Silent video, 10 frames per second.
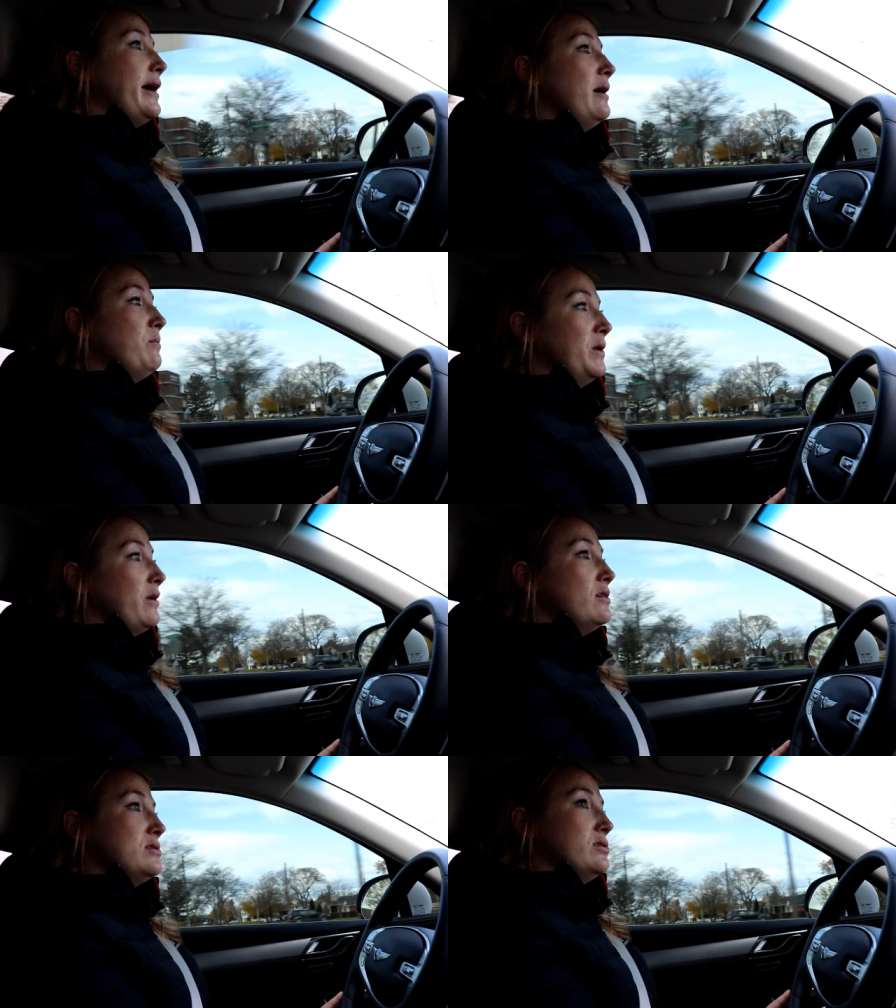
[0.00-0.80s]
um, but
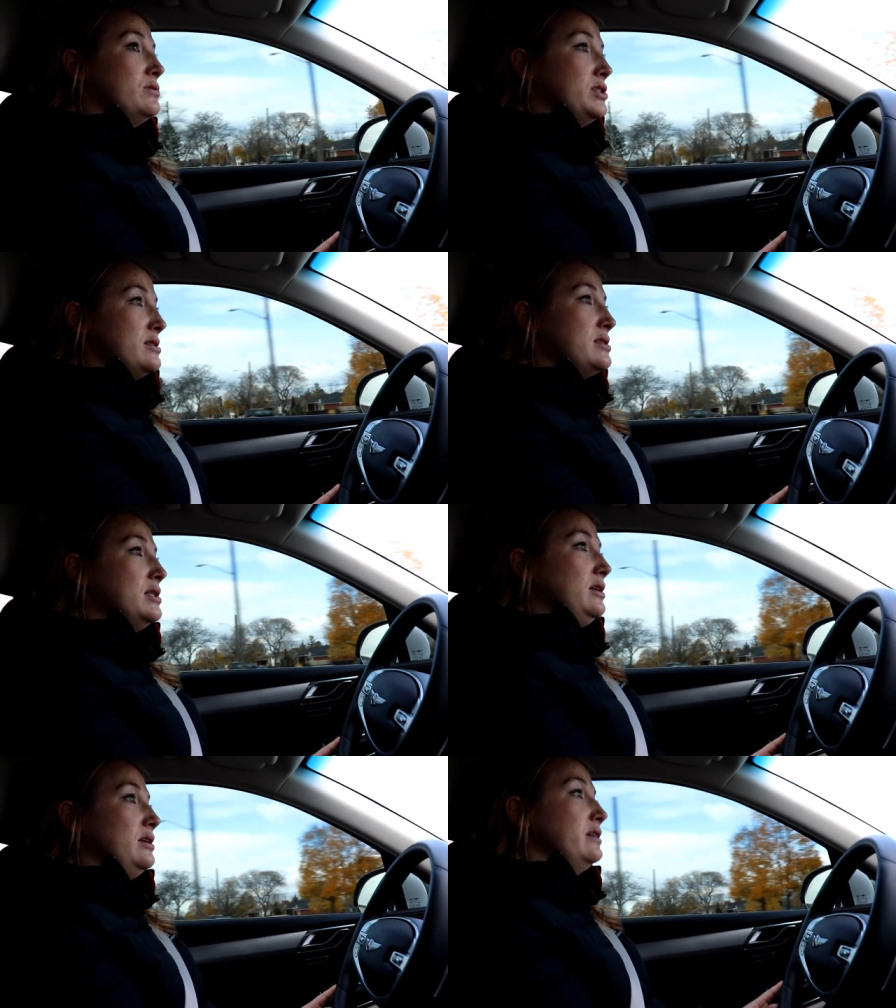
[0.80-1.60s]
also just
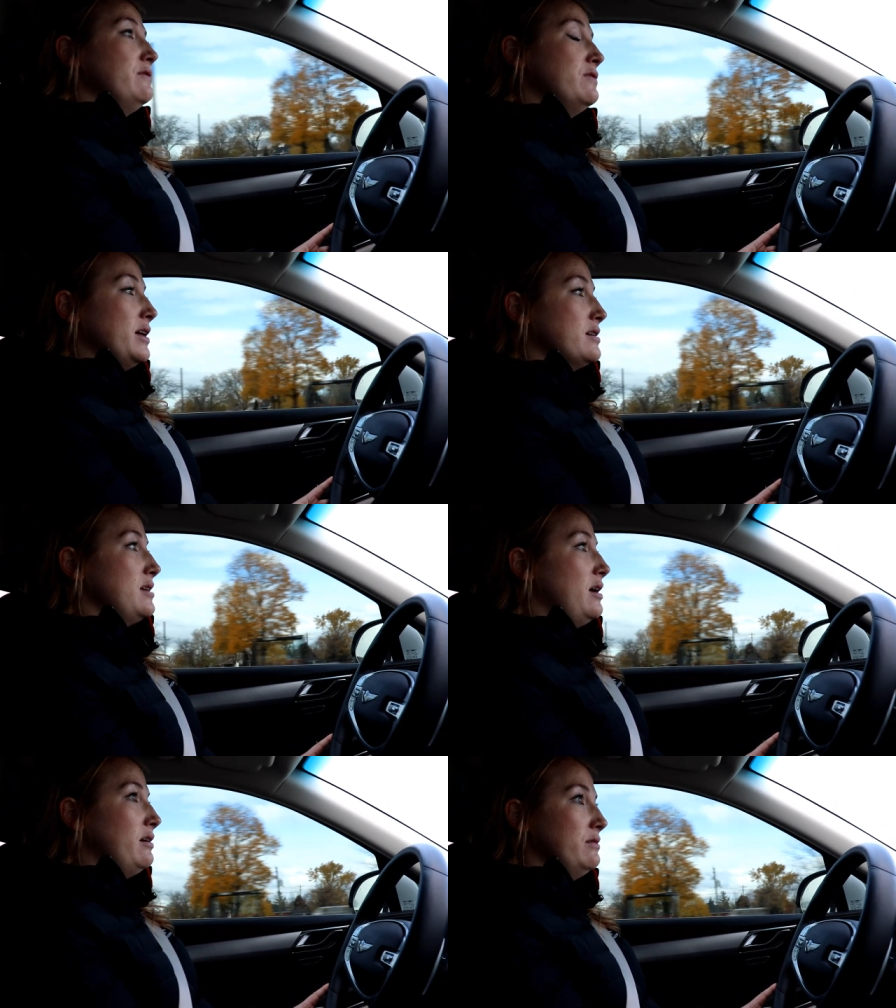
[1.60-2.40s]
the
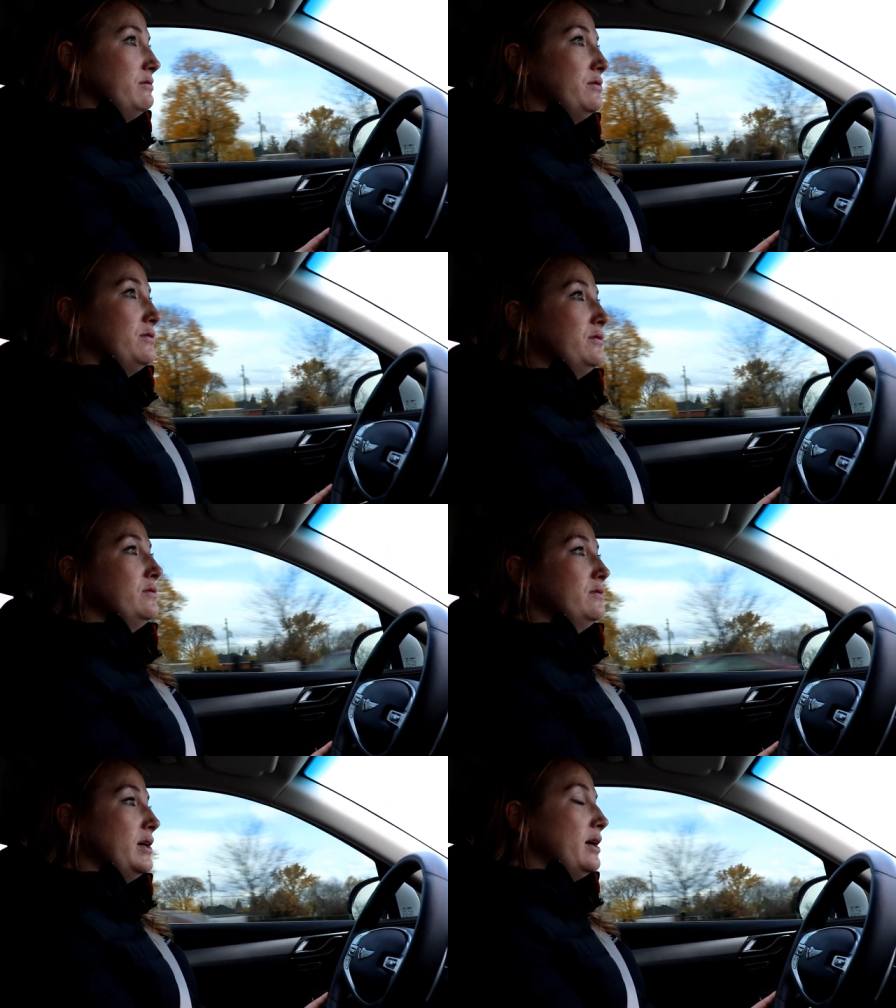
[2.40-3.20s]
influx of
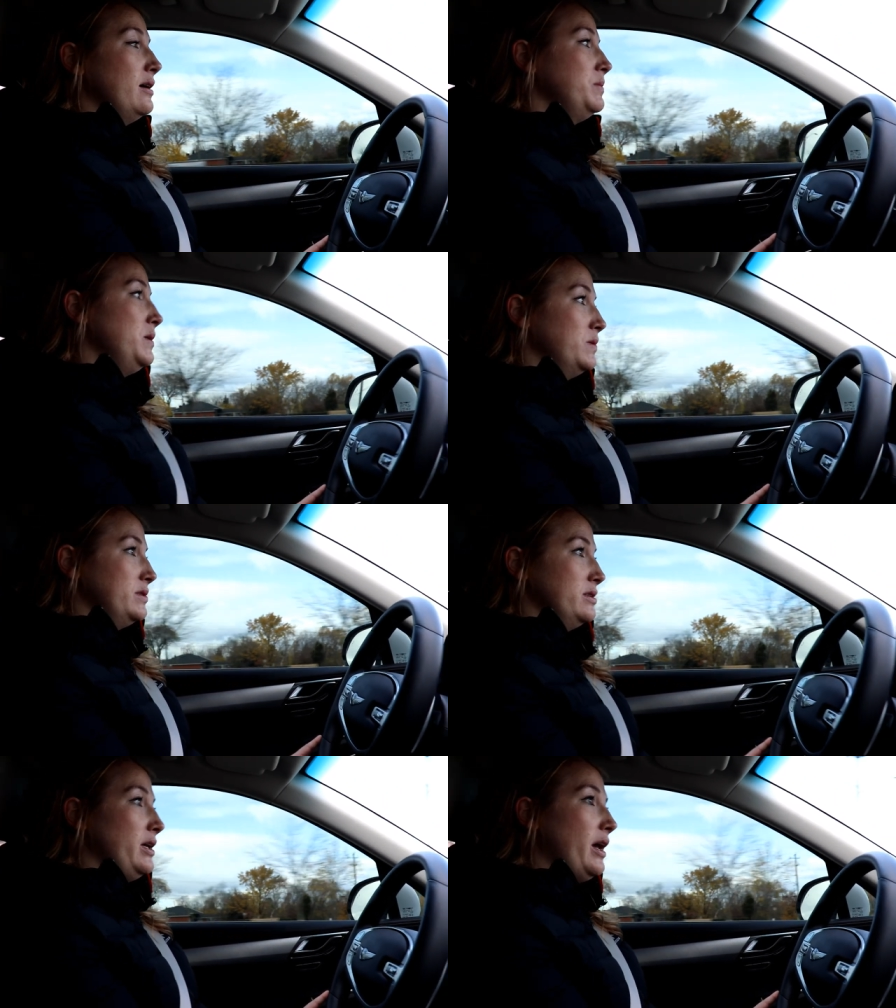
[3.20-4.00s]
uh, people
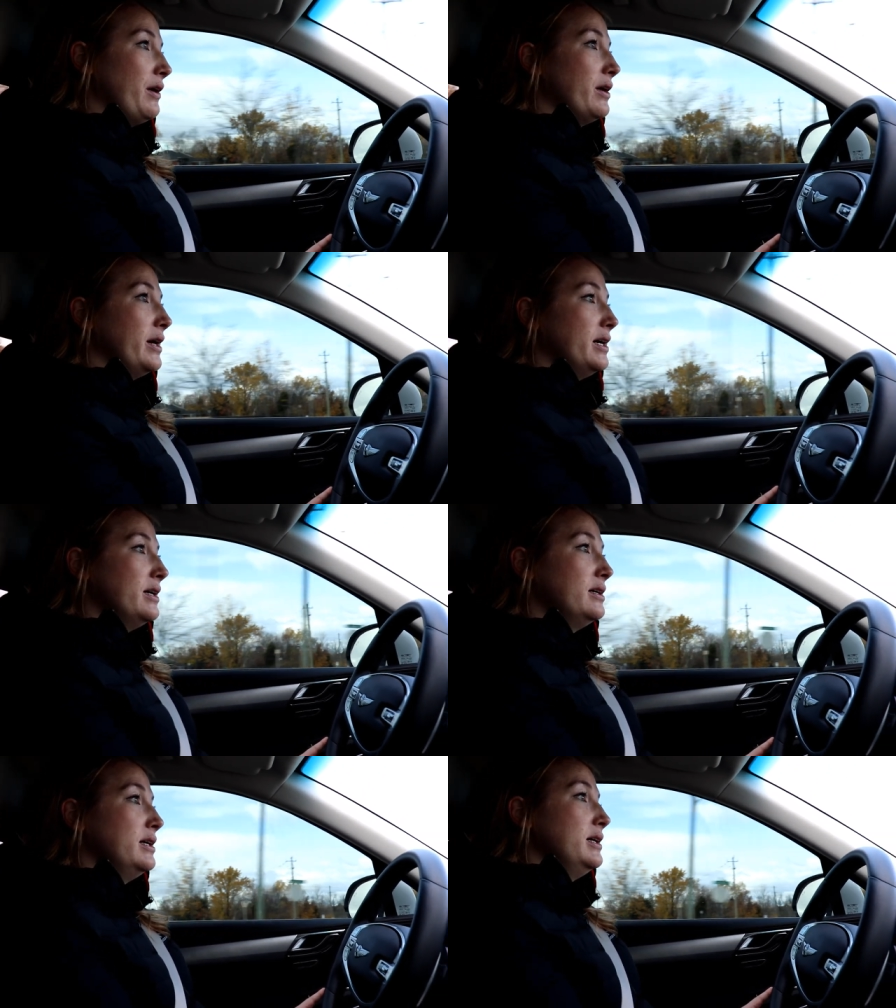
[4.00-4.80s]
to the
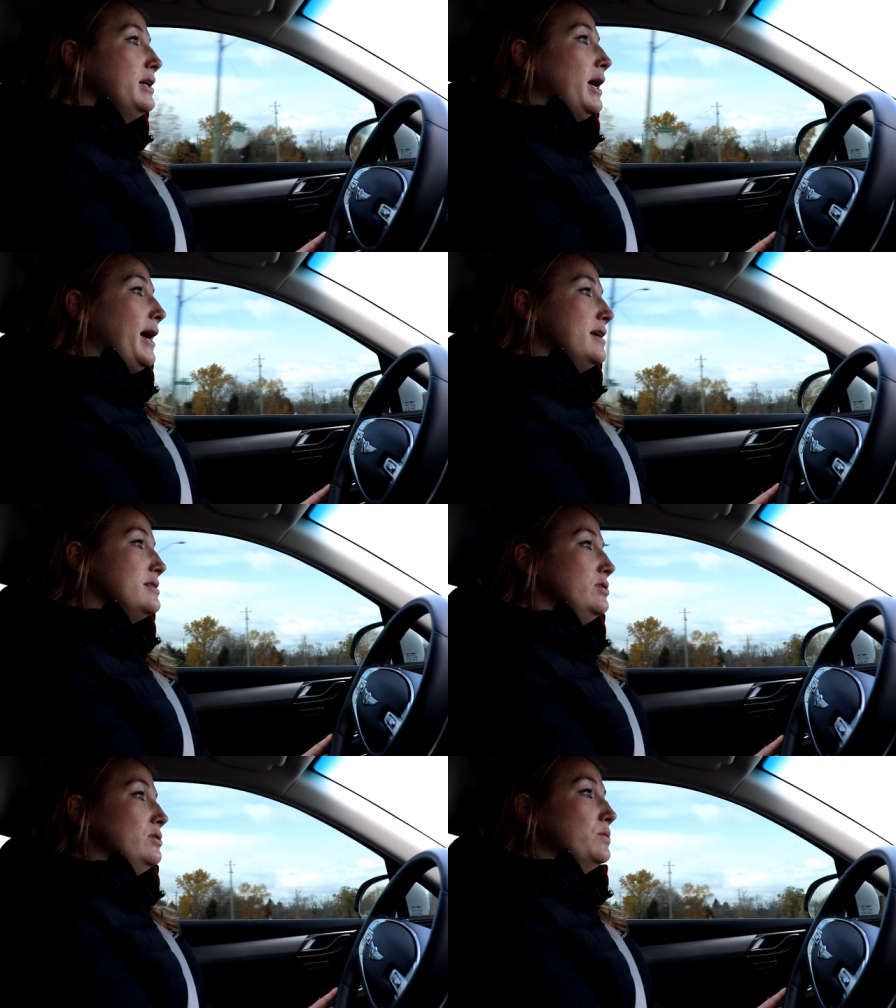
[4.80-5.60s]
area
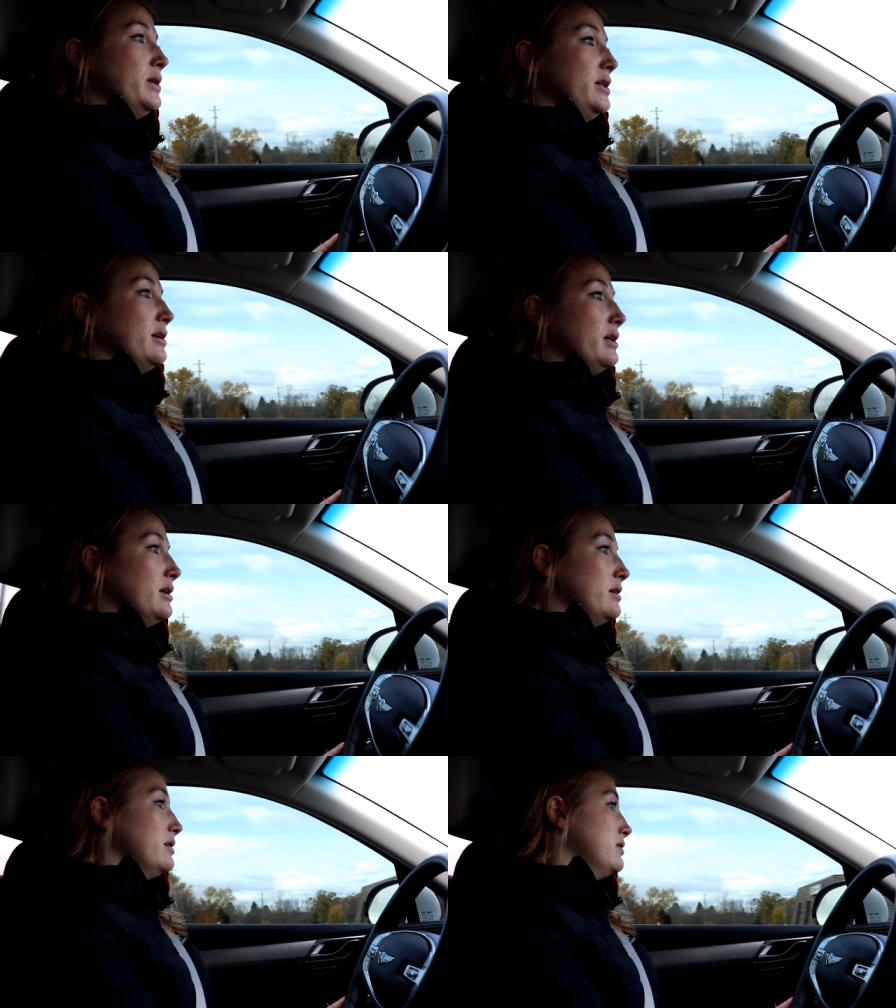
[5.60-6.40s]
as you know, we
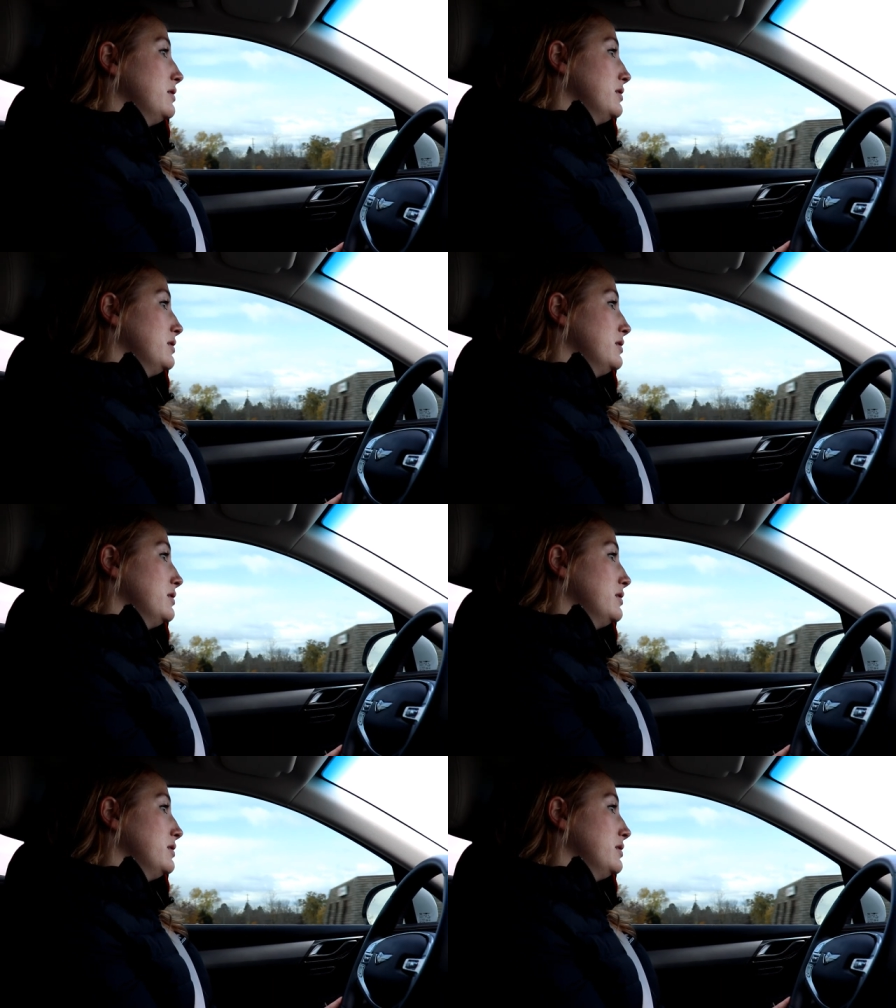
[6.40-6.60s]
are